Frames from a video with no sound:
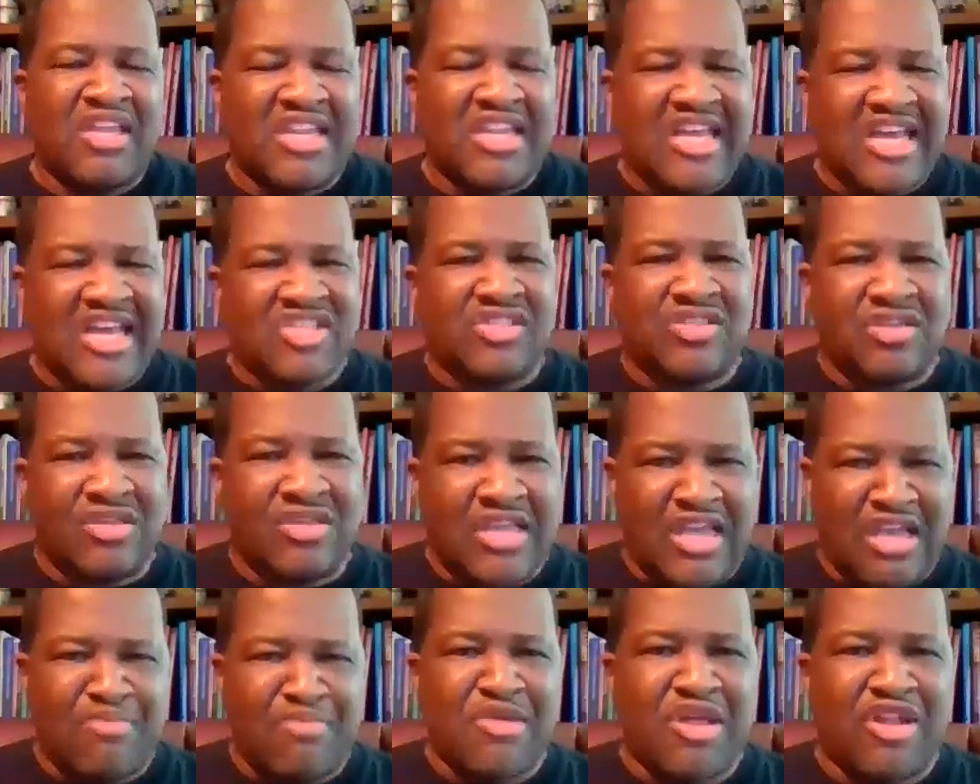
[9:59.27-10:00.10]
and that's
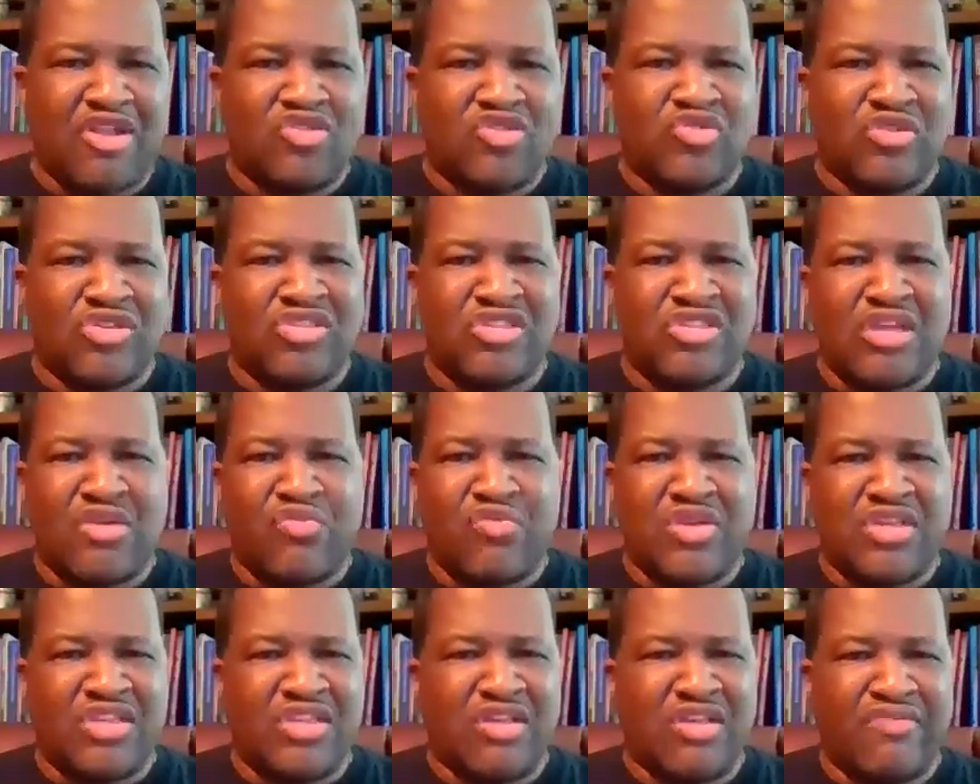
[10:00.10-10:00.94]
the email address
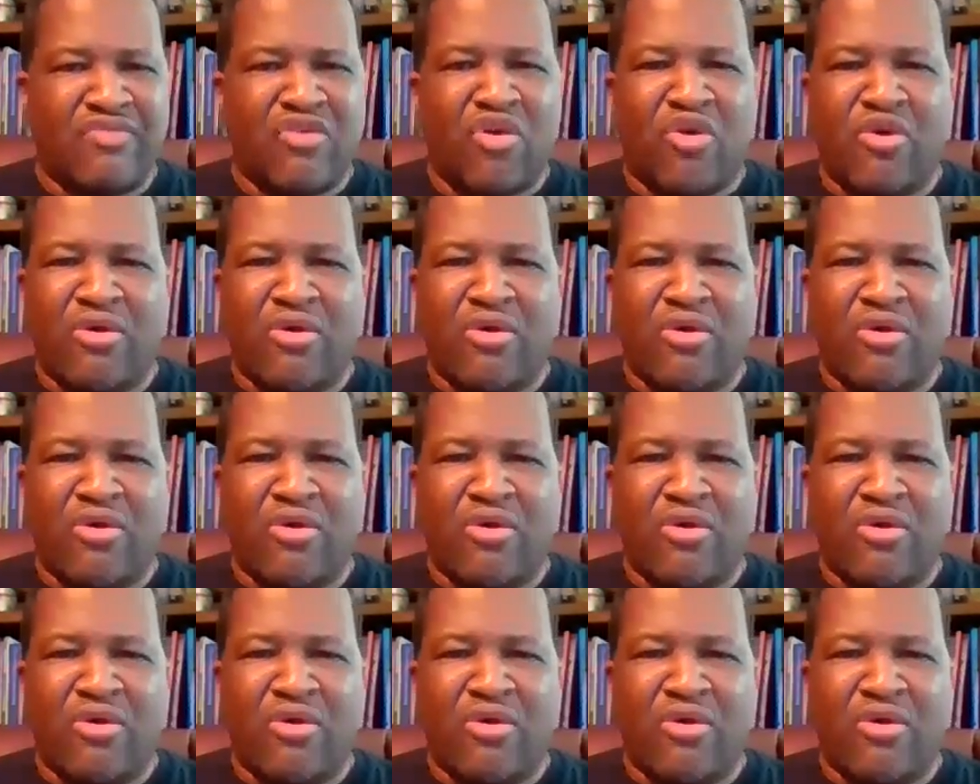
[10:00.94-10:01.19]
that we give